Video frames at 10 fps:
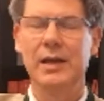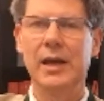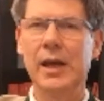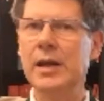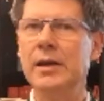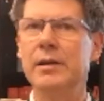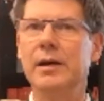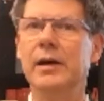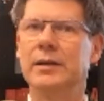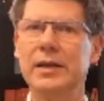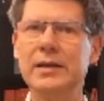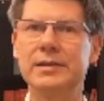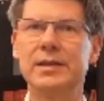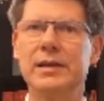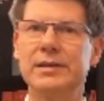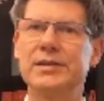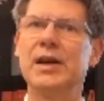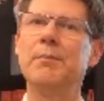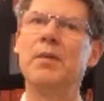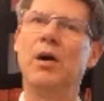In at least
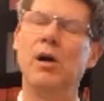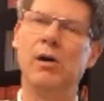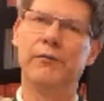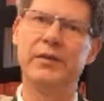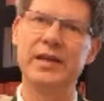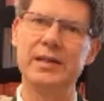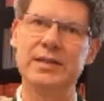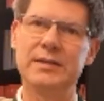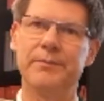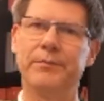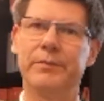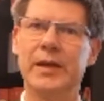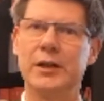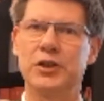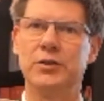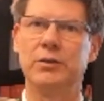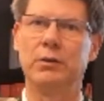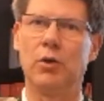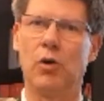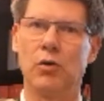some of these national
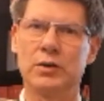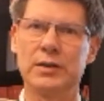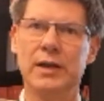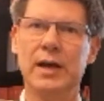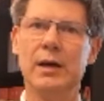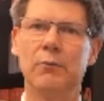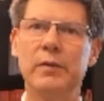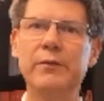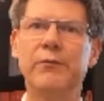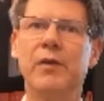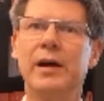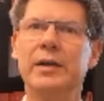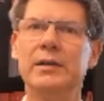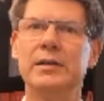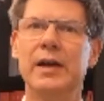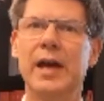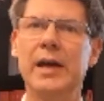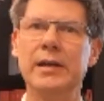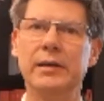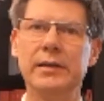laws, we find
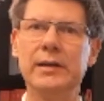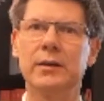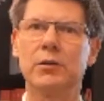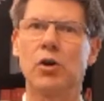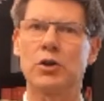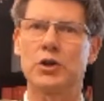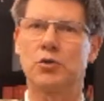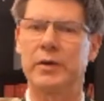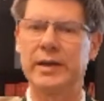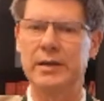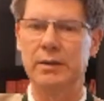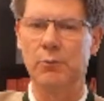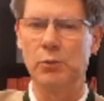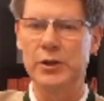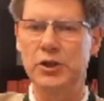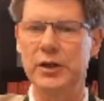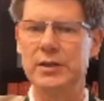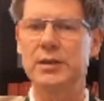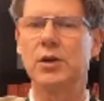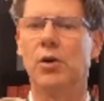a legal doctrine which
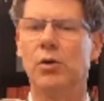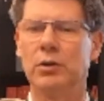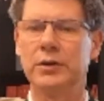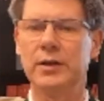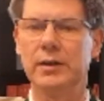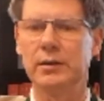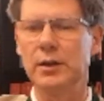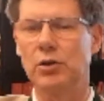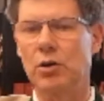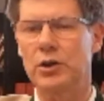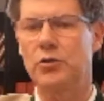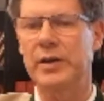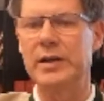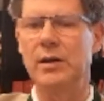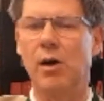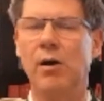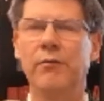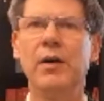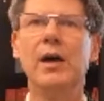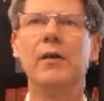is called the doctrine
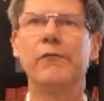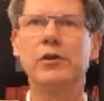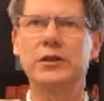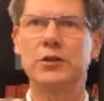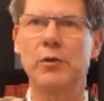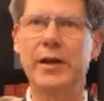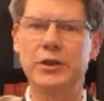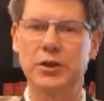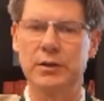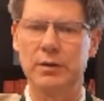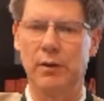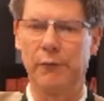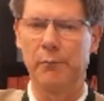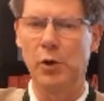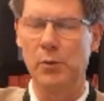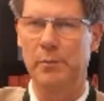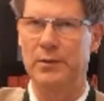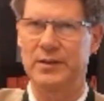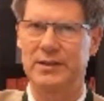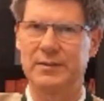of frustration of
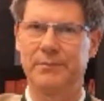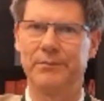purpose.